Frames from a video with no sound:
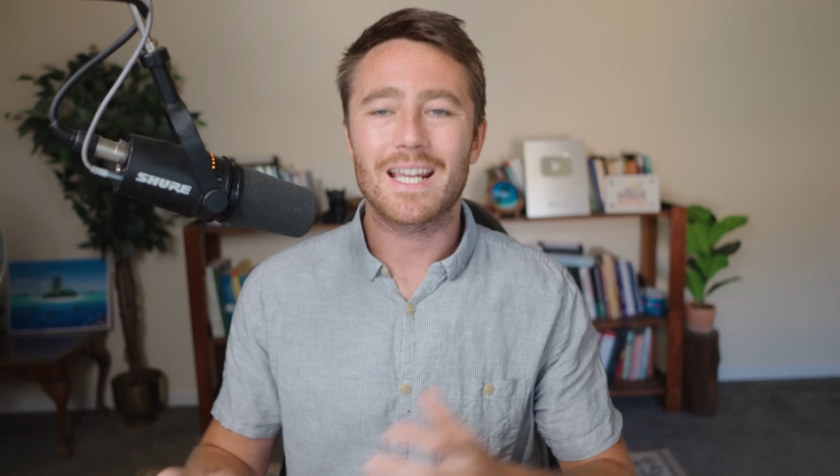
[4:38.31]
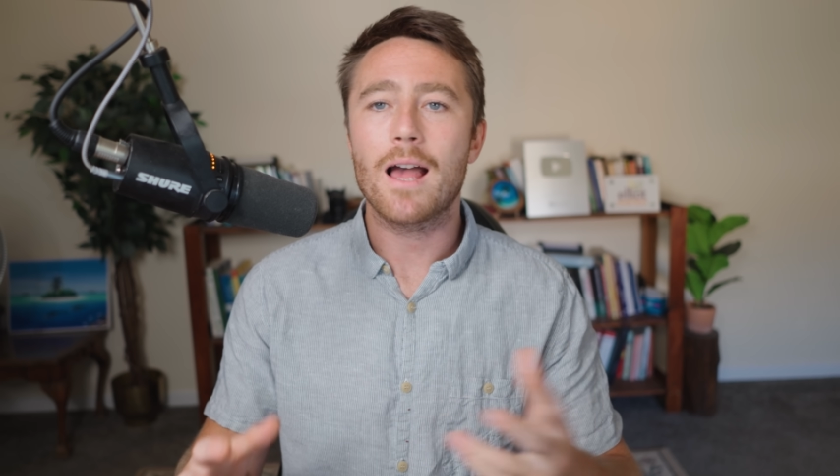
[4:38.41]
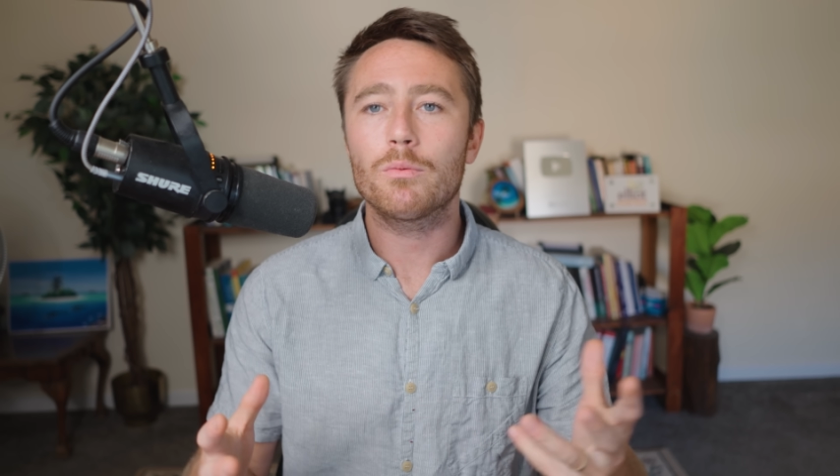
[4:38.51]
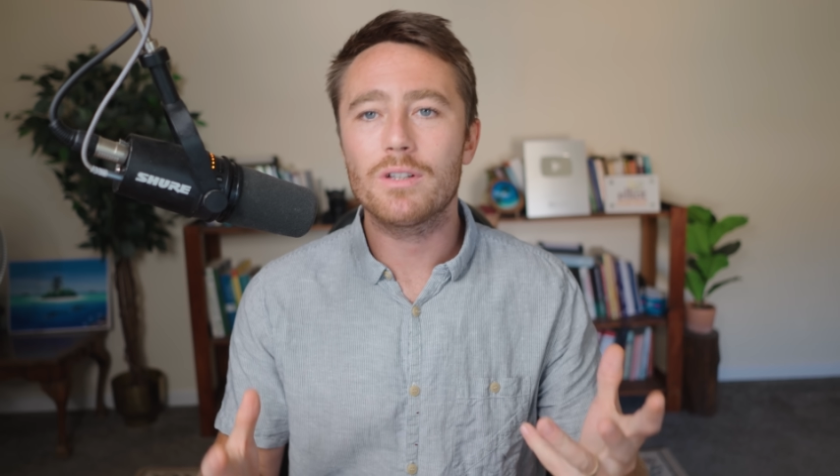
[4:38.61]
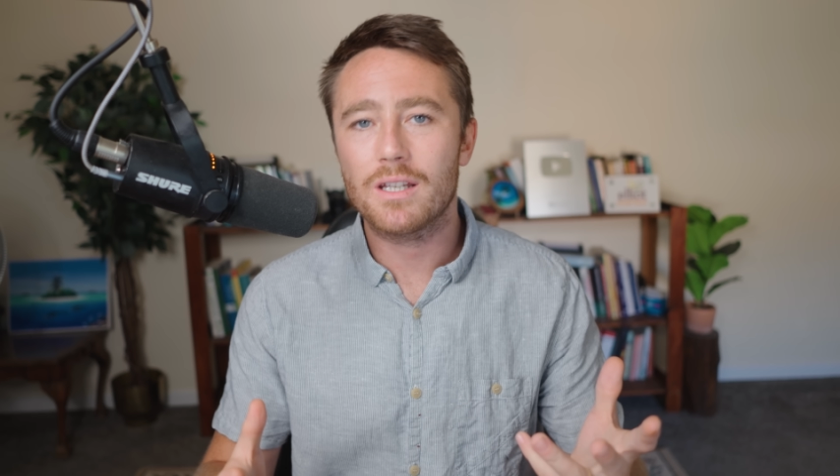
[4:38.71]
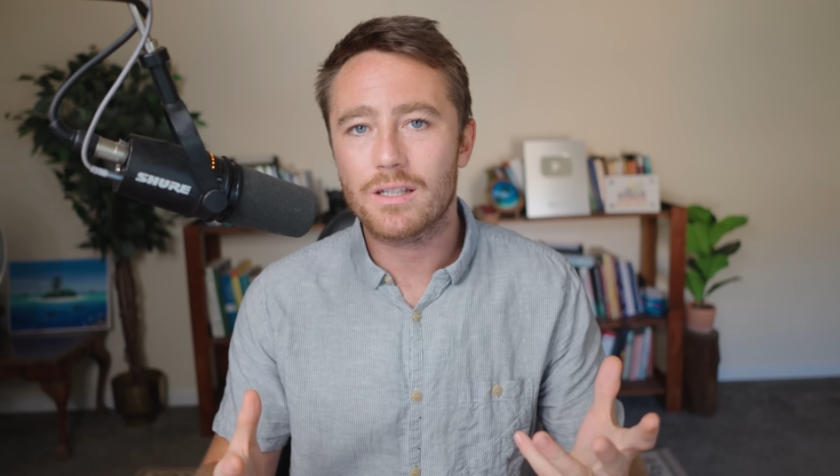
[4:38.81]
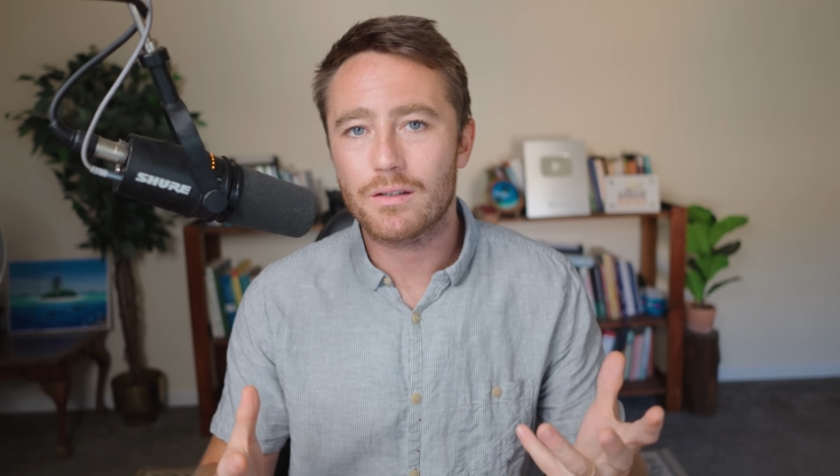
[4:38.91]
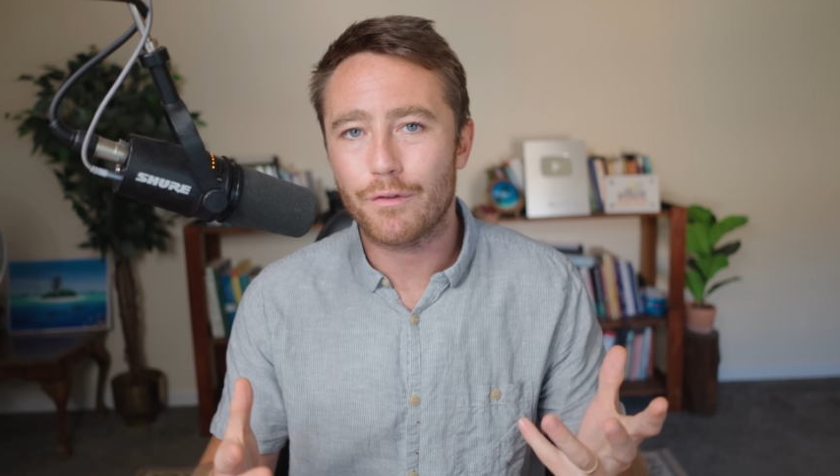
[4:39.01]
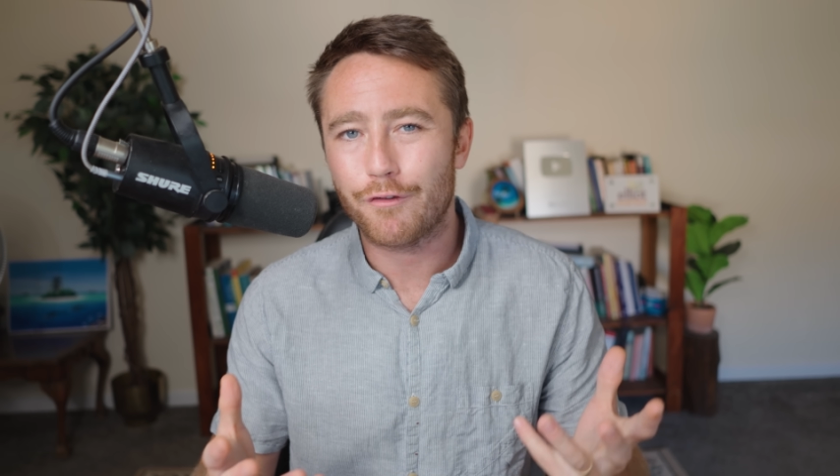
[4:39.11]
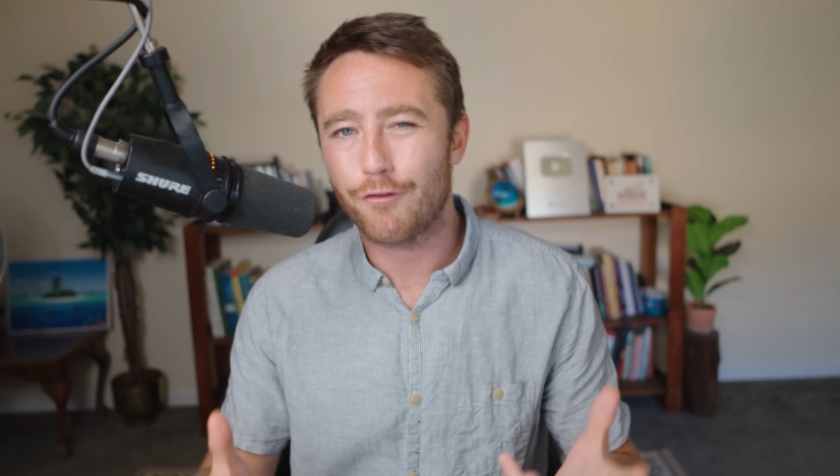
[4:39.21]
counter
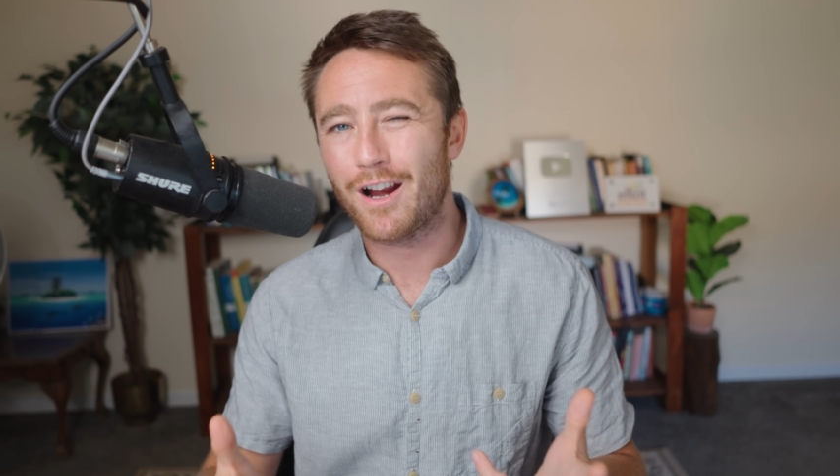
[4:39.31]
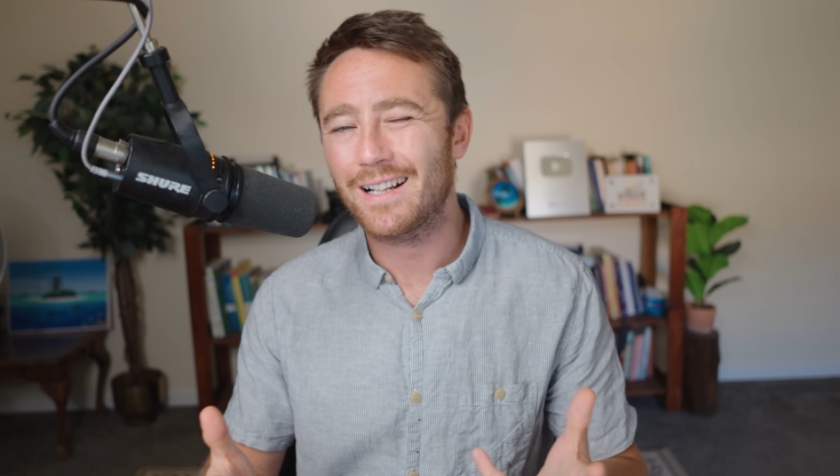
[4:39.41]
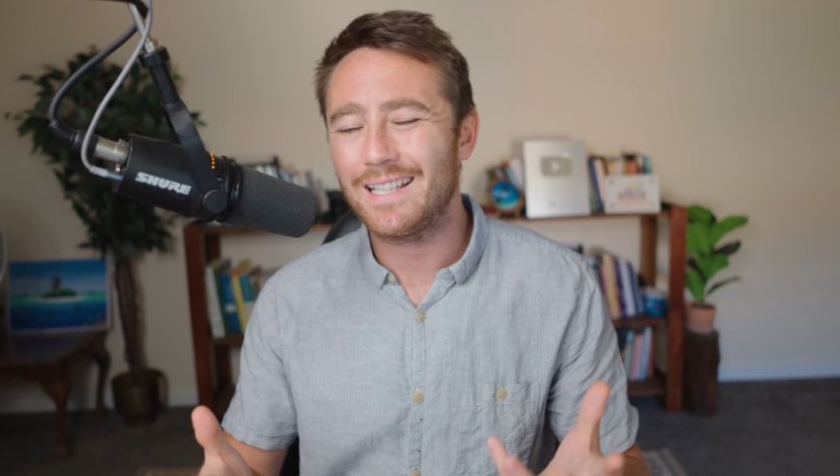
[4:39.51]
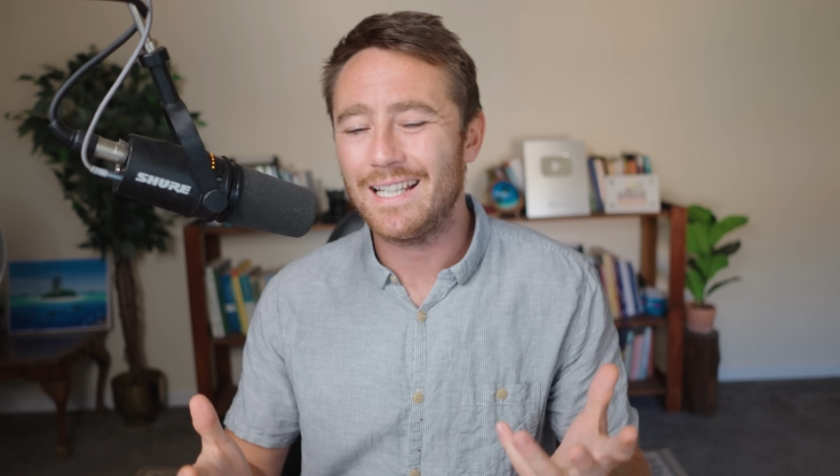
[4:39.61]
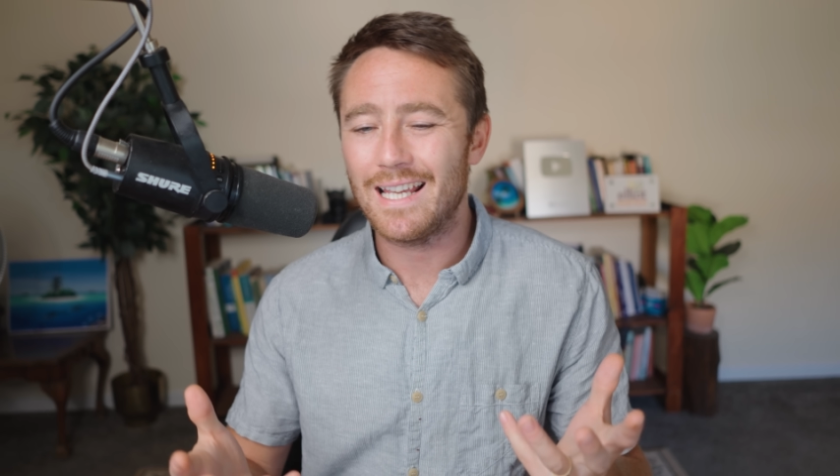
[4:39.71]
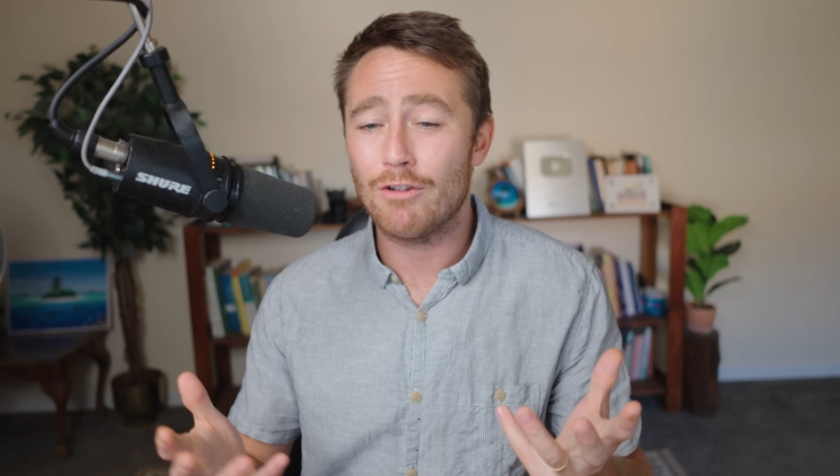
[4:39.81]
this frankly